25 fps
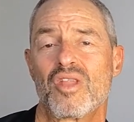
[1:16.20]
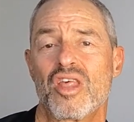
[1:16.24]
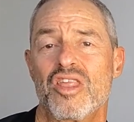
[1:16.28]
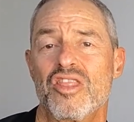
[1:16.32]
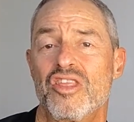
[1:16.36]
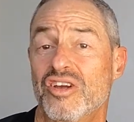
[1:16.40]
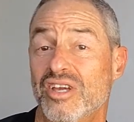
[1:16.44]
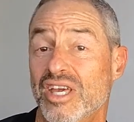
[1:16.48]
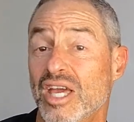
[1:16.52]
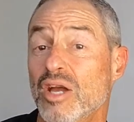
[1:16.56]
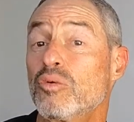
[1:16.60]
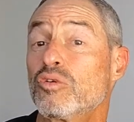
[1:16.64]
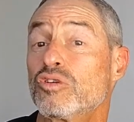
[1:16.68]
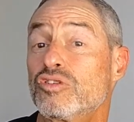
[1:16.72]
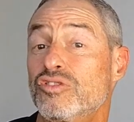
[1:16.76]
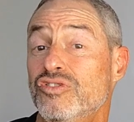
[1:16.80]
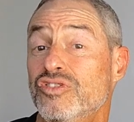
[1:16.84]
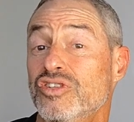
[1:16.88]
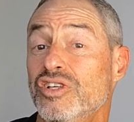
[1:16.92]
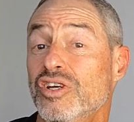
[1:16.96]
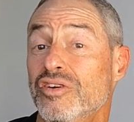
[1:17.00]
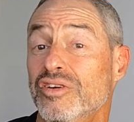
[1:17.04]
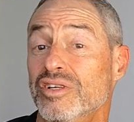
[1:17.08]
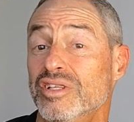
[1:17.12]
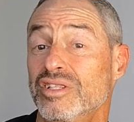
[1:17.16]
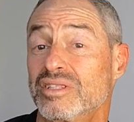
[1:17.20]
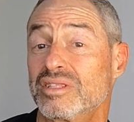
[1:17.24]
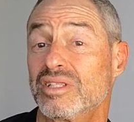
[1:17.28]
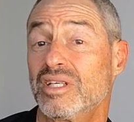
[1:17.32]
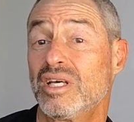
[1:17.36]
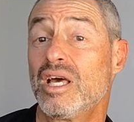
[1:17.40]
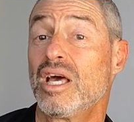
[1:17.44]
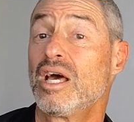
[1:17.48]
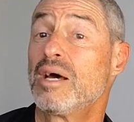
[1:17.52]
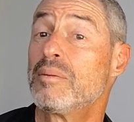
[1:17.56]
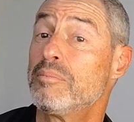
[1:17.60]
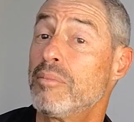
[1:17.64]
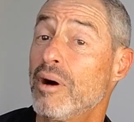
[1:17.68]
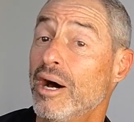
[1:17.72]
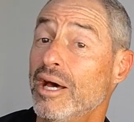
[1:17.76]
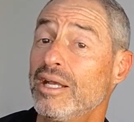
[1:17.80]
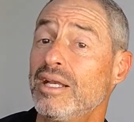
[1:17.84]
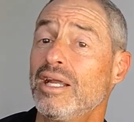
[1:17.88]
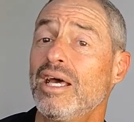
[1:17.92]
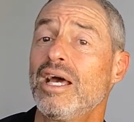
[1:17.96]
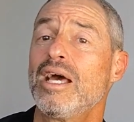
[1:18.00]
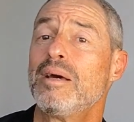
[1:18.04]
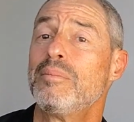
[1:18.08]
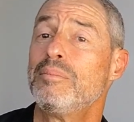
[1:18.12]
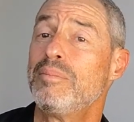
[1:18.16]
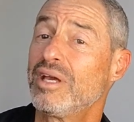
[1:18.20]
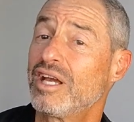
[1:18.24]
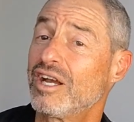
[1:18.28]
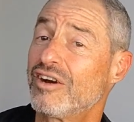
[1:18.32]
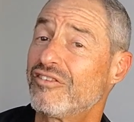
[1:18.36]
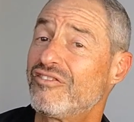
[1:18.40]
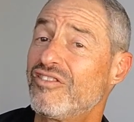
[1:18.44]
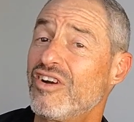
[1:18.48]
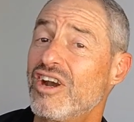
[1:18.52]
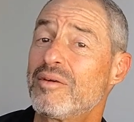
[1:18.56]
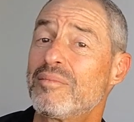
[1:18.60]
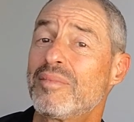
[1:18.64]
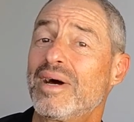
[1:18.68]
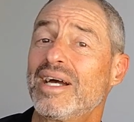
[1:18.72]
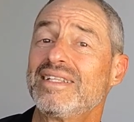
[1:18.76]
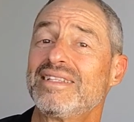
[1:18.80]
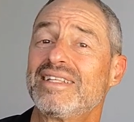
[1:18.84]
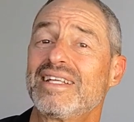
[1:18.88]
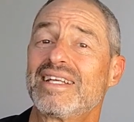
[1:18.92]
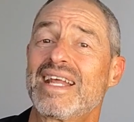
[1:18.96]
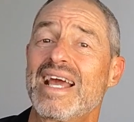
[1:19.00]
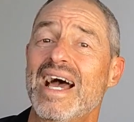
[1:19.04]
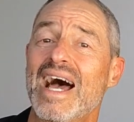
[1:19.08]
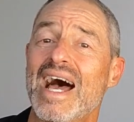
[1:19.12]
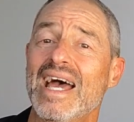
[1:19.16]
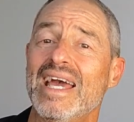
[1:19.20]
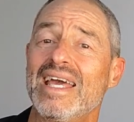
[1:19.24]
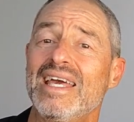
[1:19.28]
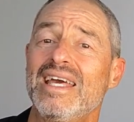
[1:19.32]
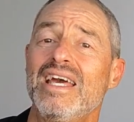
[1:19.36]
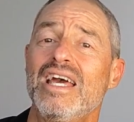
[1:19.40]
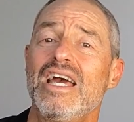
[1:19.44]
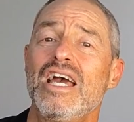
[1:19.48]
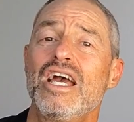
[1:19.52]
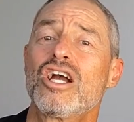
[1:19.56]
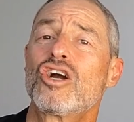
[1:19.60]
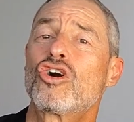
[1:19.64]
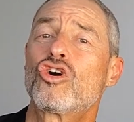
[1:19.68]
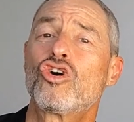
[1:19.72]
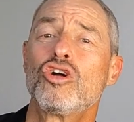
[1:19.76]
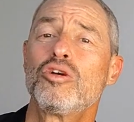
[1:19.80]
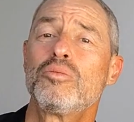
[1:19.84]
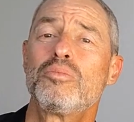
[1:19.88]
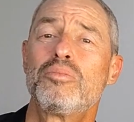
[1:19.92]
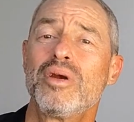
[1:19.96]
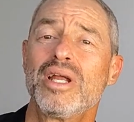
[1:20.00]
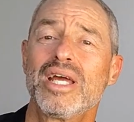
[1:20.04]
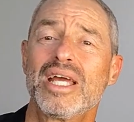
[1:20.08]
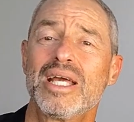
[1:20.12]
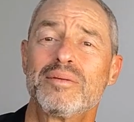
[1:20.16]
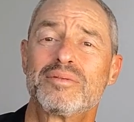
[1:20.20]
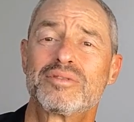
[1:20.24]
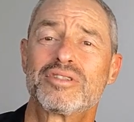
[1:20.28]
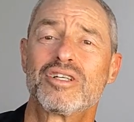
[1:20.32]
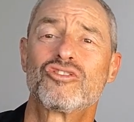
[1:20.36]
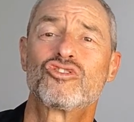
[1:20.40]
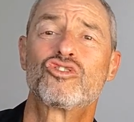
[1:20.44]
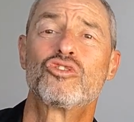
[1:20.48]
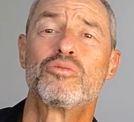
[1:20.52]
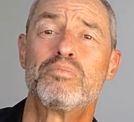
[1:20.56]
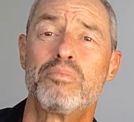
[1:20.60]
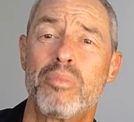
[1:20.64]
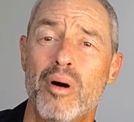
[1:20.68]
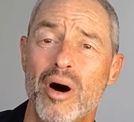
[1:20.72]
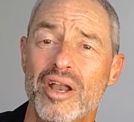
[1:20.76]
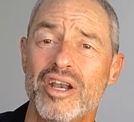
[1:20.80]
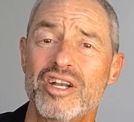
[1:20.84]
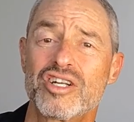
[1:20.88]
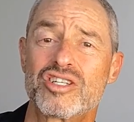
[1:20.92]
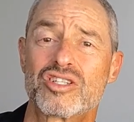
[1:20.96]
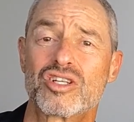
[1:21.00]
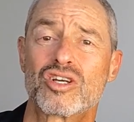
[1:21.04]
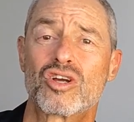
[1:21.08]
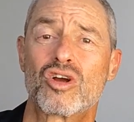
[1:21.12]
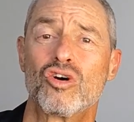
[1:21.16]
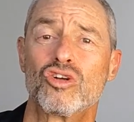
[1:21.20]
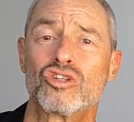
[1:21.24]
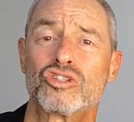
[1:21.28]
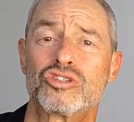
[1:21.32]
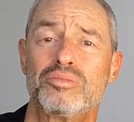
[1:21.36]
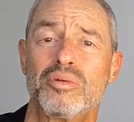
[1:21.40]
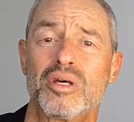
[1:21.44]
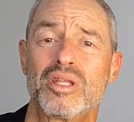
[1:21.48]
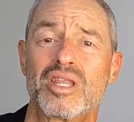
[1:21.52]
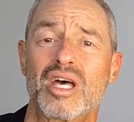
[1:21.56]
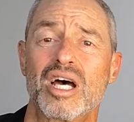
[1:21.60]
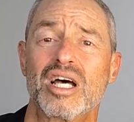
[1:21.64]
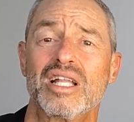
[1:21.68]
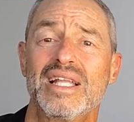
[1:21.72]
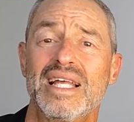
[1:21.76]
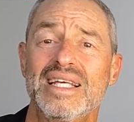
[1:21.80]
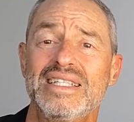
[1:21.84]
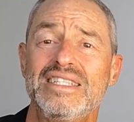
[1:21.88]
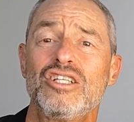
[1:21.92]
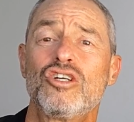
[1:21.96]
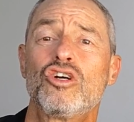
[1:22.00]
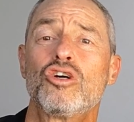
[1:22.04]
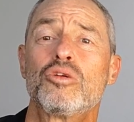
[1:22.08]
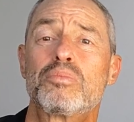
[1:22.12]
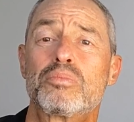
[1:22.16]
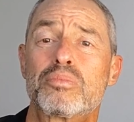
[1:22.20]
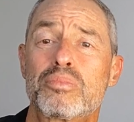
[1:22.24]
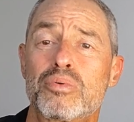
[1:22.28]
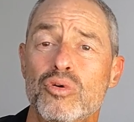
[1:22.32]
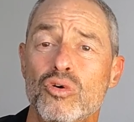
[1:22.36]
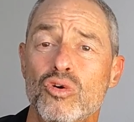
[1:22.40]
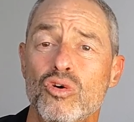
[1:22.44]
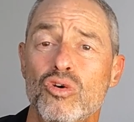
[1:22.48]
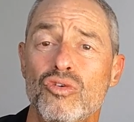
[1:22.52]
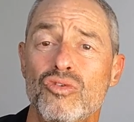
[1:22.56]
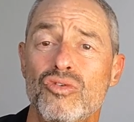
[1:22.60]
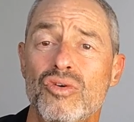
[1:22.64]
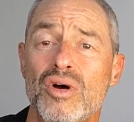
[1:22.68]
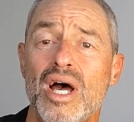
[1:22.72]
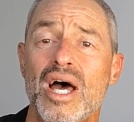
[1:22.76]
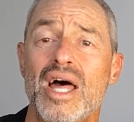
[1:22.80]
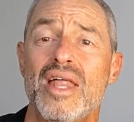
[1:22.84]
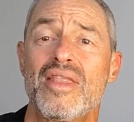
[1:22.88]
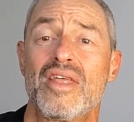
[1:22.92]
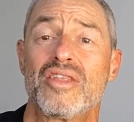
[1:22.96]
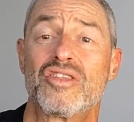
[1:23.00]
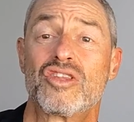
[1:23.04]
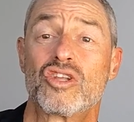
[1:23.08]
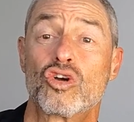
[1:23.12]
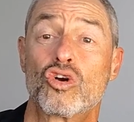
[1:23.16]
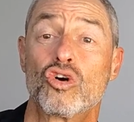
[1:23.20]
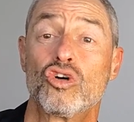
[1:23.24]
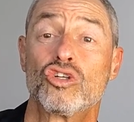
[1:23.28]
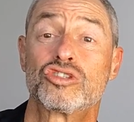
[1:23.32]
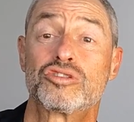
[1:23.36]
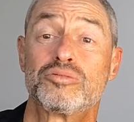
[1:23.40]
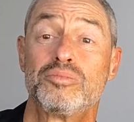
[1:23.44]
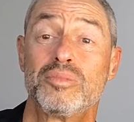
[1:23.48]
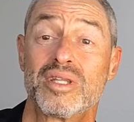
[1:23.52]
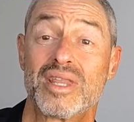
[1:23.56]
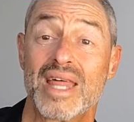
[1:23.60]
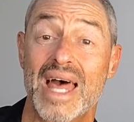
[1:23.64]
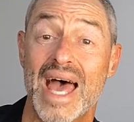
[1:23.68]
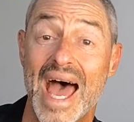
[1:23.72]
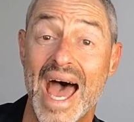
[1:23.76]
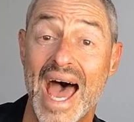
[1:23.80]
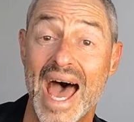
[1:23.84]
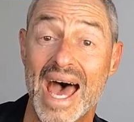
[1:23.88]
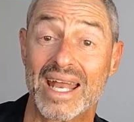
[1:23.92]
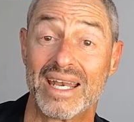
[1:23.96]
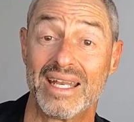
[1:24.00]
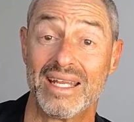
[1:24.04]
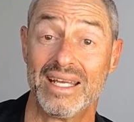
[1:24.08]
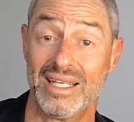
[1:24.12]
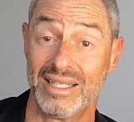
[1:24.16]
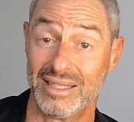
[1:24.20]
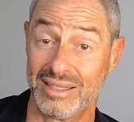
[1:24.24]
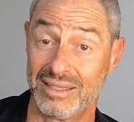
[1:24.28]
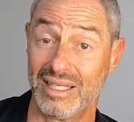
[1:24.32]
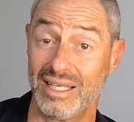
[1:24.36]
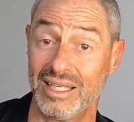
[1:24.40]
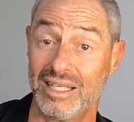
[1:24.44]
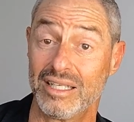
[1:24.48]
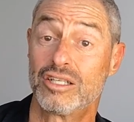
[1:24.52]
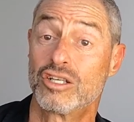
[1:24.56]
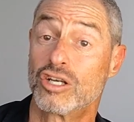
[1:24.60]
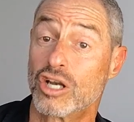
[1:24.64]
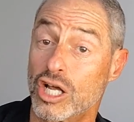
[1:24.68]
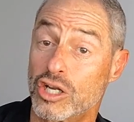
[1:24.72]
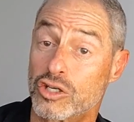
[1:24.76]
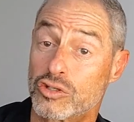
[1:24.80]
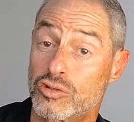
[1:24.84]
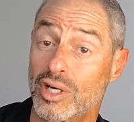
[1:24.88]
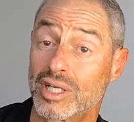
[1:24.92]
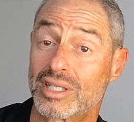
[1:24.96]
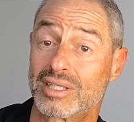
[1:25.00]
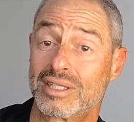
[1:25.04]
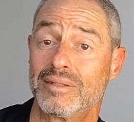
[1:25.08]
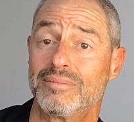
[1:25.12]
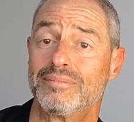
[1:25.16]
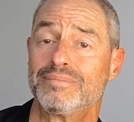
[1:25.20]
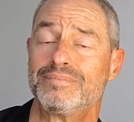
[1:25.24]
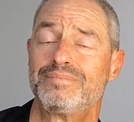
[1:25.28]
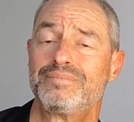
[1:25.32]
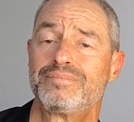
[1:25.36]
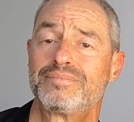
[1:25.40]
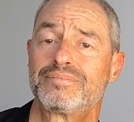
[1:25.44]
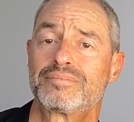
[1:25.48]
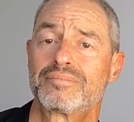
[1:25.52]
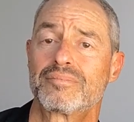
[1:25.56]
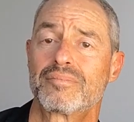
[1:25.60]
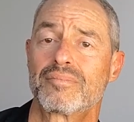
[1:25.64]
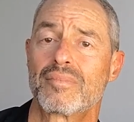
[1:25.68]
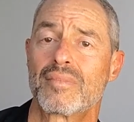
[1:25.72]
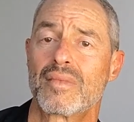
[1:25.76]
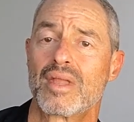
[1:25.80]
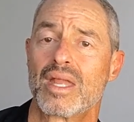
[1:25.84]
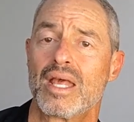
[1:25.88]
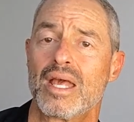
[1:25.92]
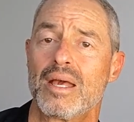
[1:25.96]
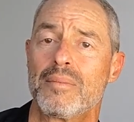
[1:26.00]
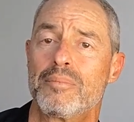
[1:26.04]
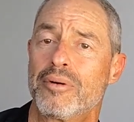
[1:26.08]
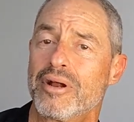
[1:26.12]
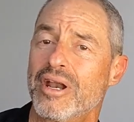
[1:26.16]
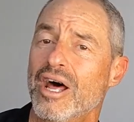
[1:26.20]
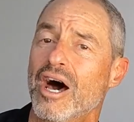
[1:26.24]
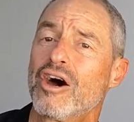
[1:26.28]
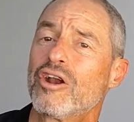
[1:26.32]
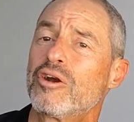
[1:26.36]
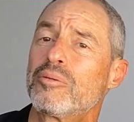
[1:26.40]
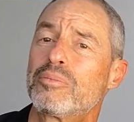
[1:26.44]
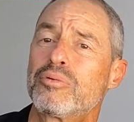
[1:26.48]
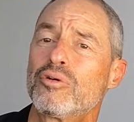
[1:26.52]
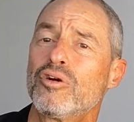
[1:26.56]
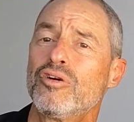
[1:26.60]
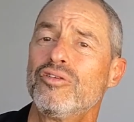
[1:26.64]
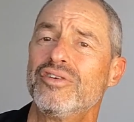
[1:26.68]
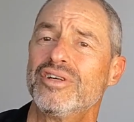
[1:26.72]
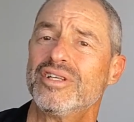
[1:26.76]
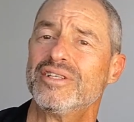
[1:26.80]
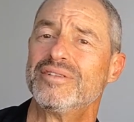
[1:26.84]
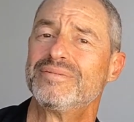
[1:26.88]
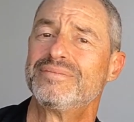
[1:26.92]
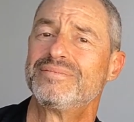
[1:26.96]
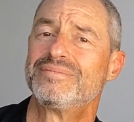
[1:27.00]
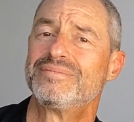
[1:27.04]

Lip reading: The king was furious, but being a fair-minded guy, couldn't bring himself to punish the goldsmith unless he could prove that the goldsmith had indeed tricked him. But how to prove it?